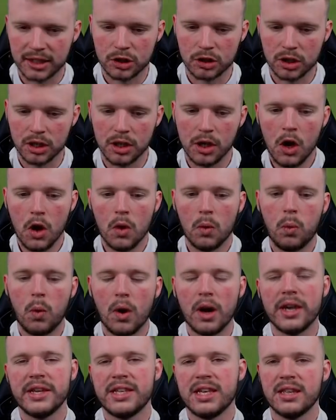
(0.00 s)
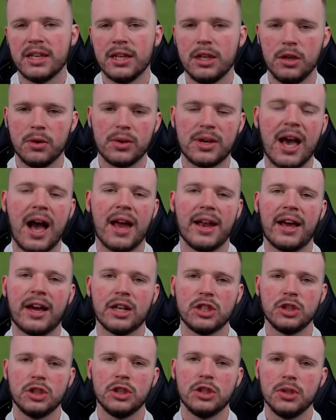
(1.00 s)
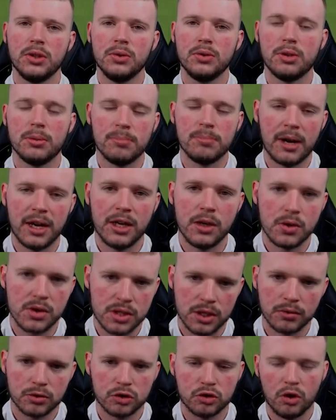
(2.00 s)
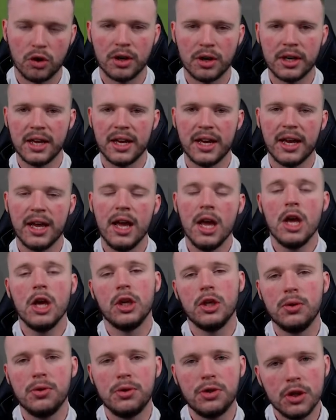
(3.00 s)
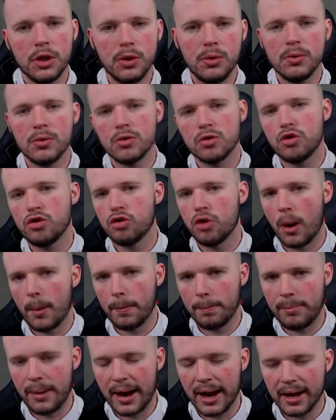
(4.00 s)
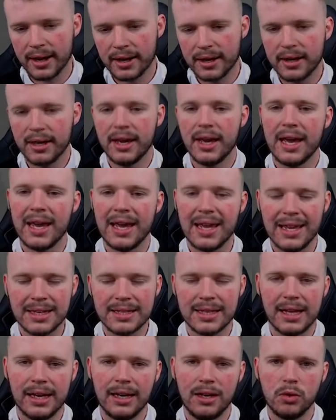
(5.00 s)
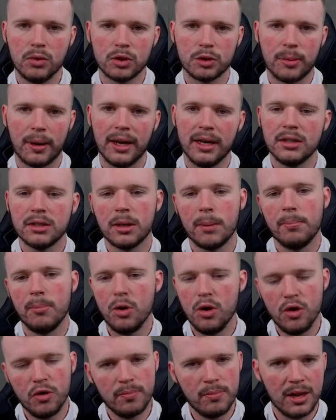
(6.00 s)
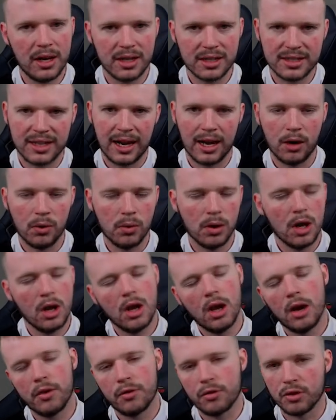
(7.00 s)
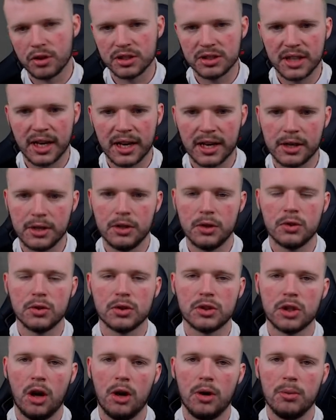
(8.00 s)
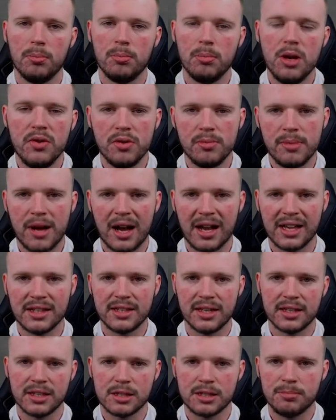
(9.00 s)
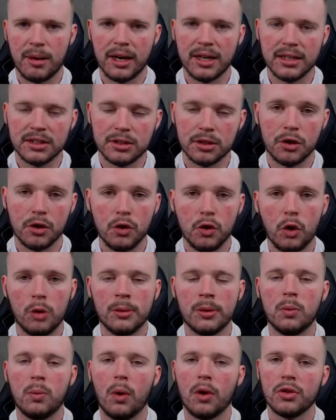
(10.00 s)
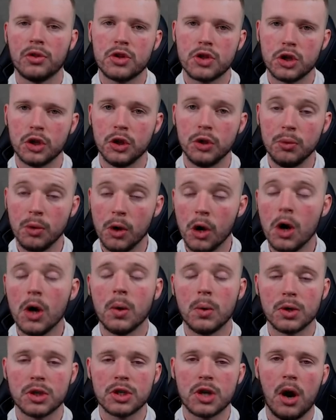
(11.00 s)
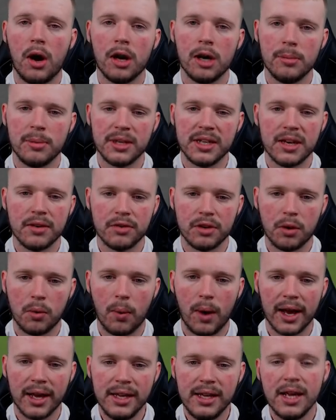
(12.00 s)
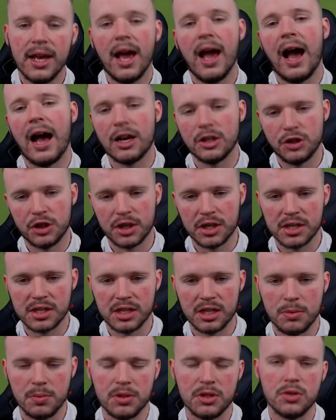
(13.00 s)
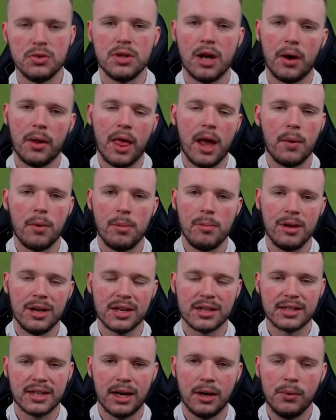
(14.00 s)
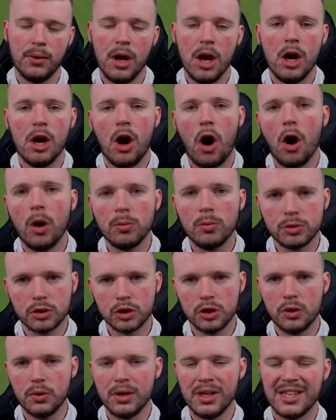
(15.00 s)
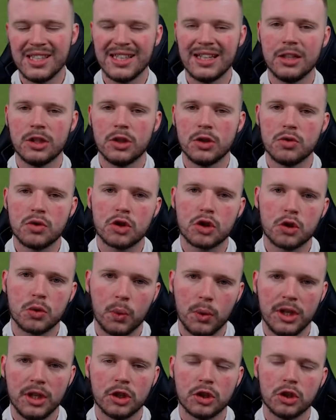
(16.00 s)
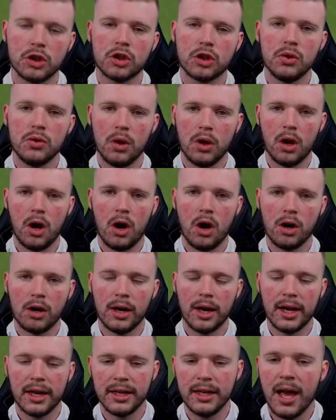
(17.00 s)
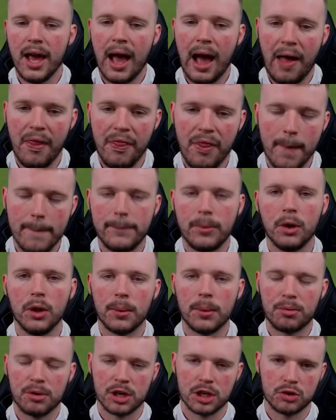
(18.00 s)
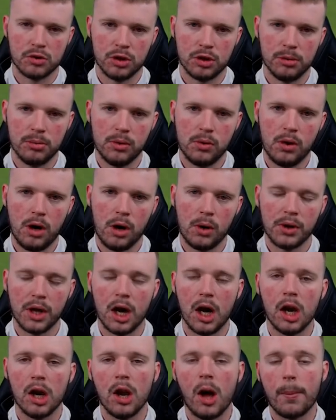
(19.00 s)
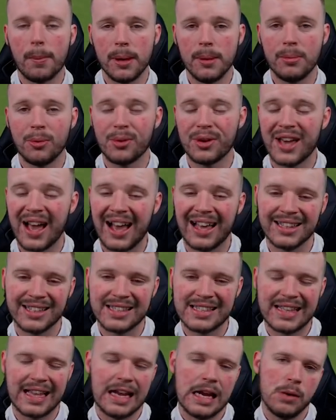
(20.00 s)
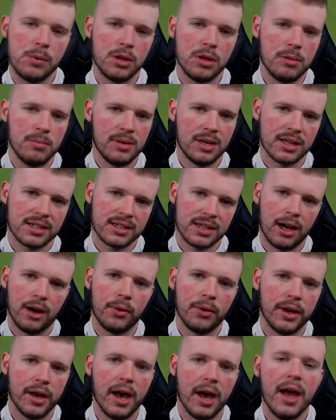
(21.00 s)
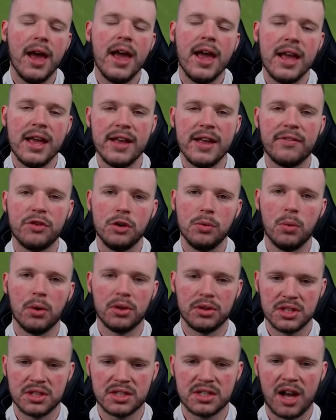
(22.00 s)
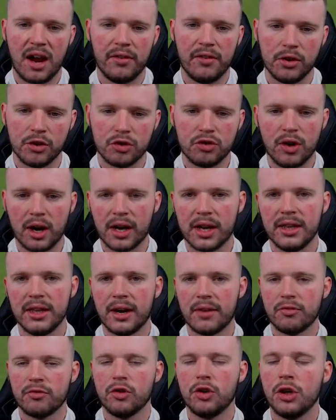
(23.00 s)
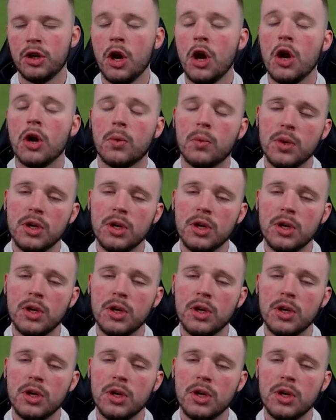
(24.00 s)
essentially. What is it that you can actually do to make yourself strong here? You do drop back into that little space, move Militao for a second or so, moving back into that space that the normal 1-2 would kind of be given away. As you can see, we do that there with Militao. Optional is then to switch to the long lay and then put the pressure on the ball holder. A lot of people can stay with the Militao here if you wanted to carry on tracking that run.